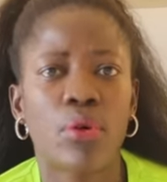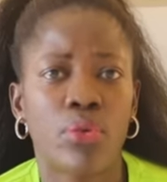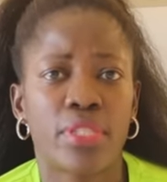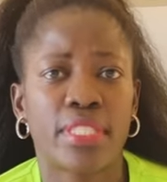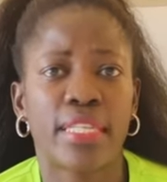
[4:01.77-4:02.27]
I
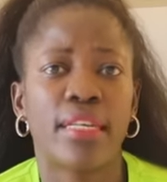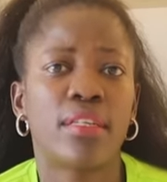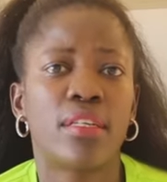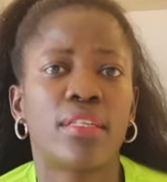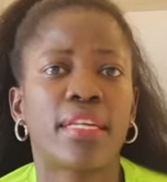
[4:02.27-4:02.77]
was
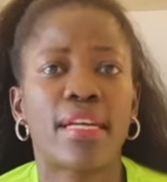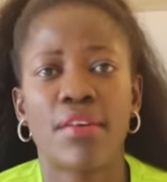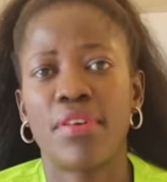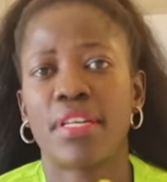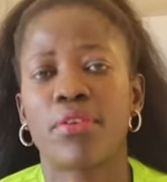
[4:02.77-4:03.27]
still
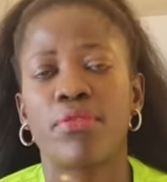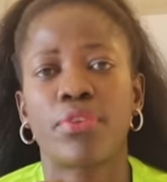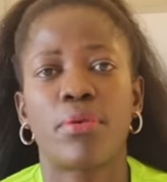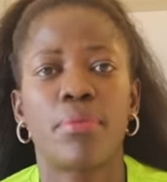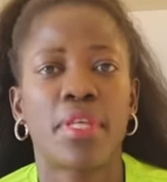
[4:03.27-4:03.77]
recovering
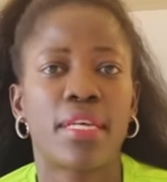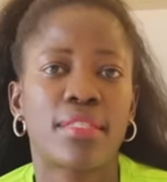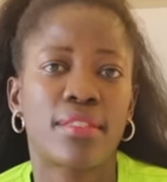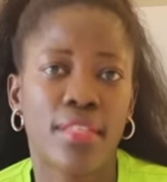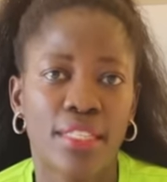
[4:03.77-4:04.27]
from the
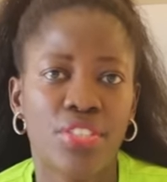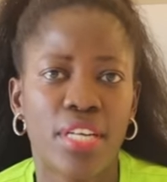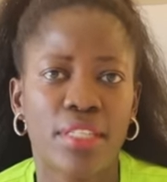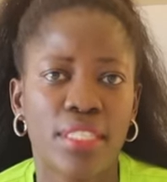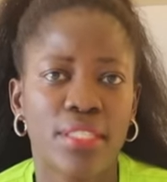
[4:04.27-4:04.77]

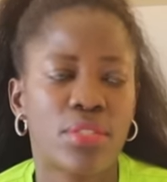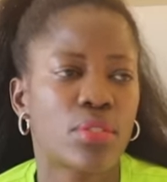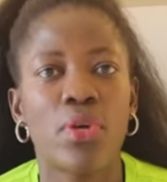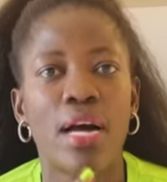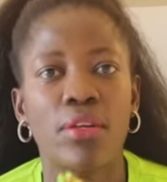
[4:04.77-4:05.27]
surgery.
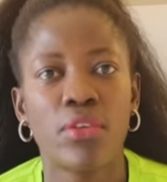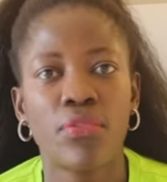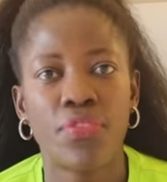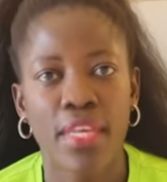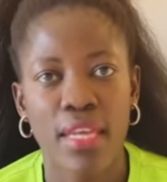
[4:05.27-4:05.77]
So a lot
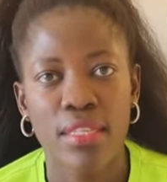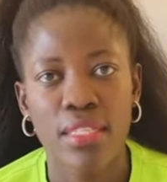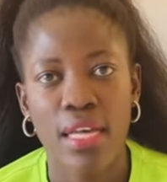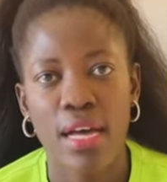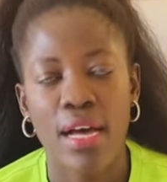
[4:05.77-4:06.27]
of
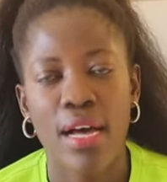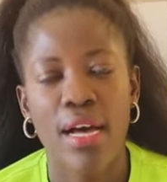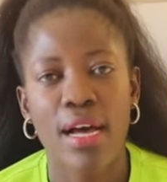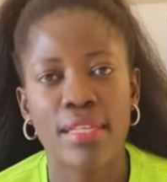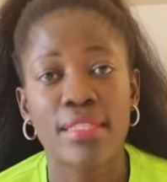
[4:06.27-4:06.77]
things
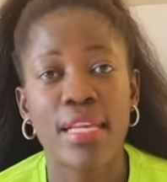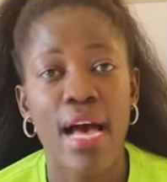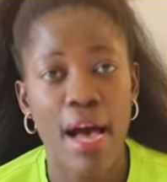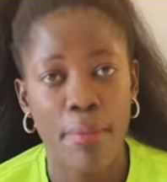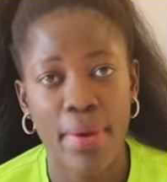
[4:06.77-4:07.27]
has
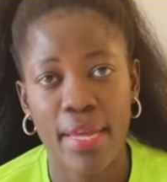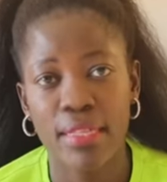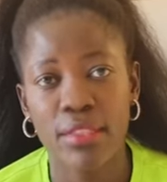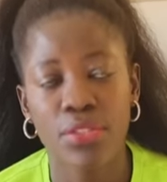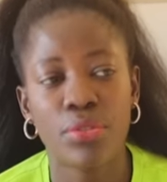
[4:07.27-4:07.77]

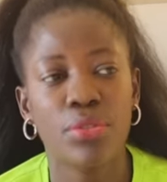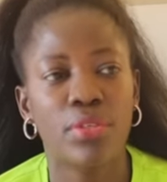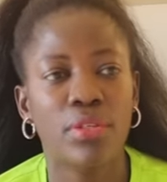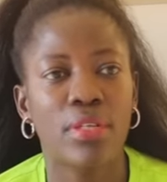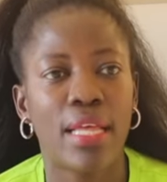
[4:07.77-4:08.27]
happened, you
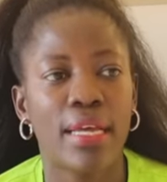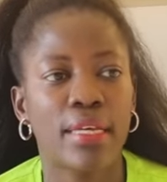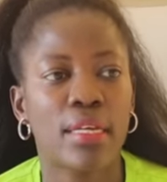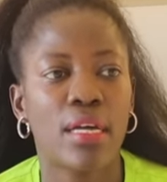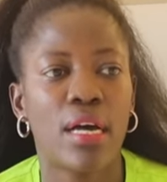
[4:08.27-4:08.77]
know,
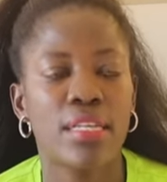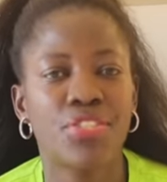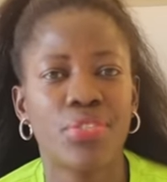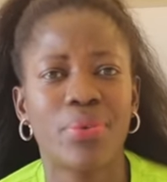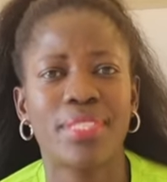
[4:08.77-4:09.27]
like I
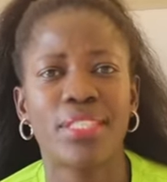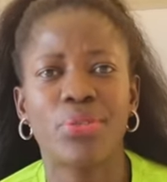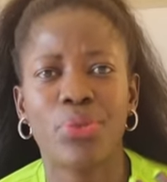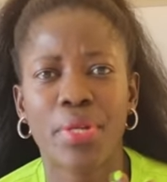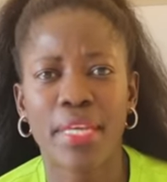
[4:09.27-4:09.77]
just
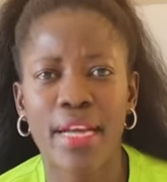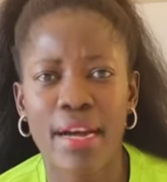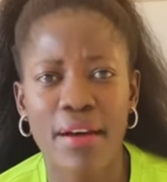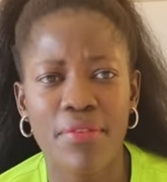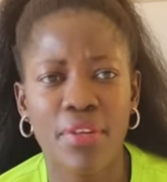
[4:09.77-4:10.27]
wanted to
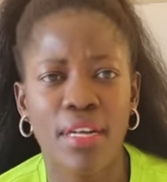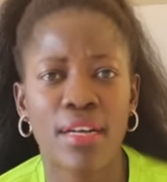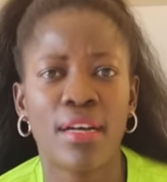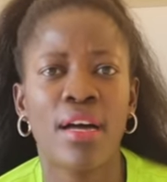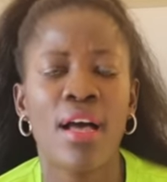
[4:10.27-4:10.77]

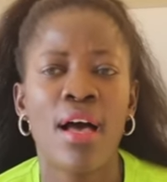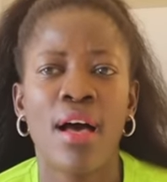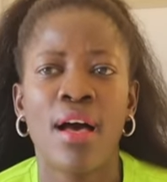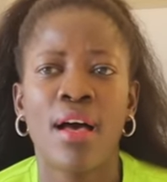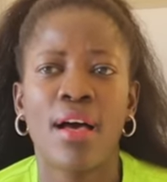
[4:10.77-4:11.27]
recover,
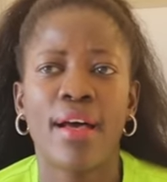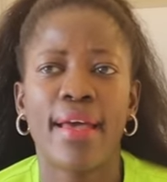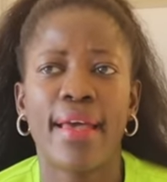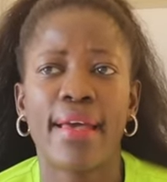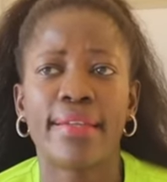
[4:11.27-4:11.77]

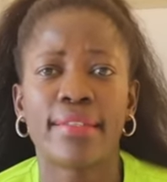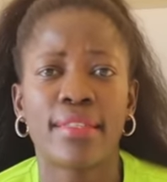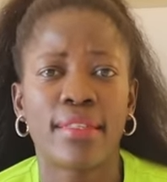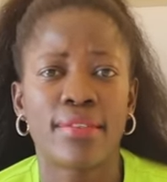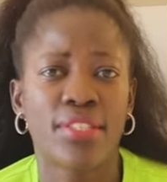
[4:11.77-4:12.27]
and
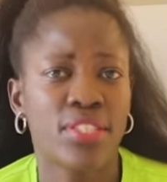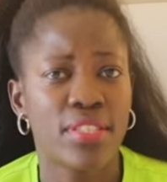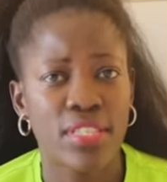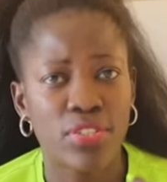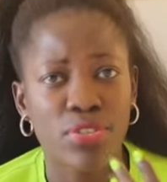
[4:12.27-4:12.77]

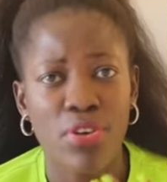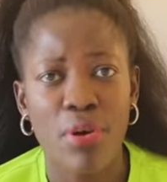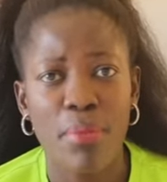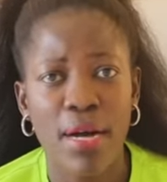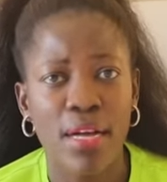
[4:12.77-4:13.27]
just the
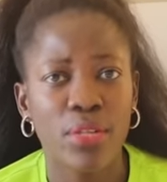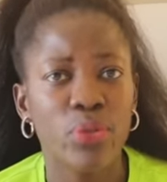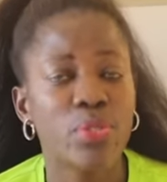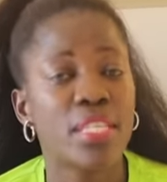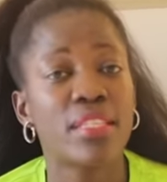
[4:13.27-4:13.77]
trauma,
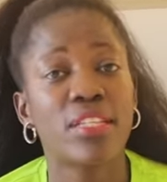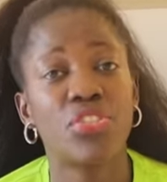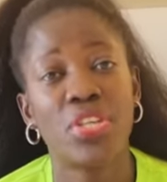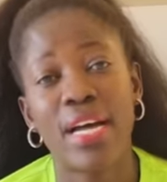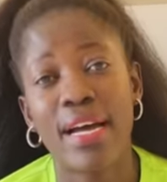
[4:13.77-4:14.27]
losing the
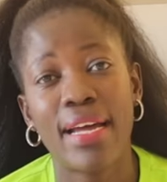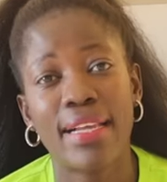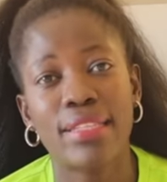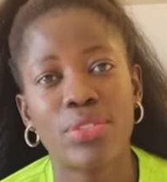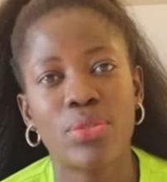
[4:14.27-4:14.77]

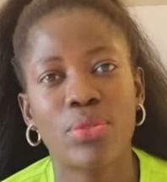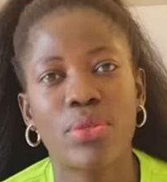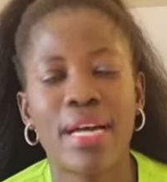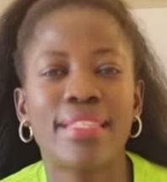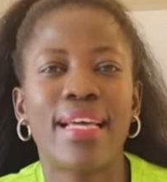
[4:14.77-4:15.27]
child.
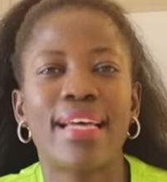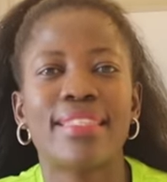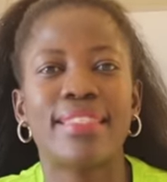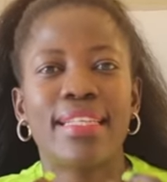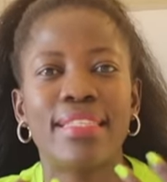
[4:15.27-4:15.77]
So I
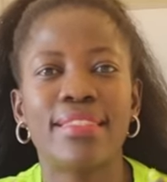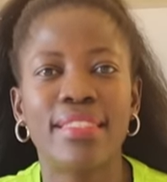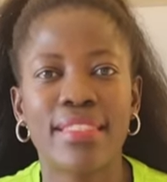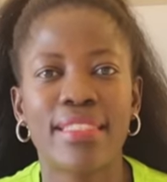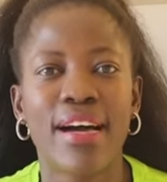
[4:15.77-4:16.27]
still
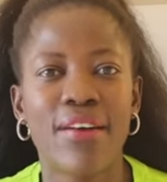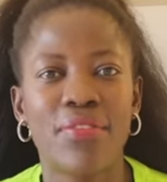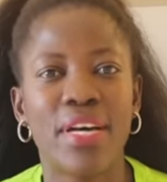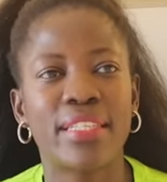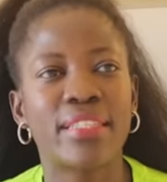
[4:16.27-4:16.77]
didn't
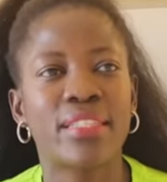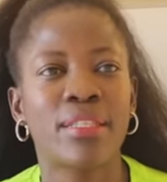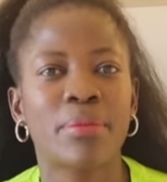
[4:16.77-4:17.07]
have that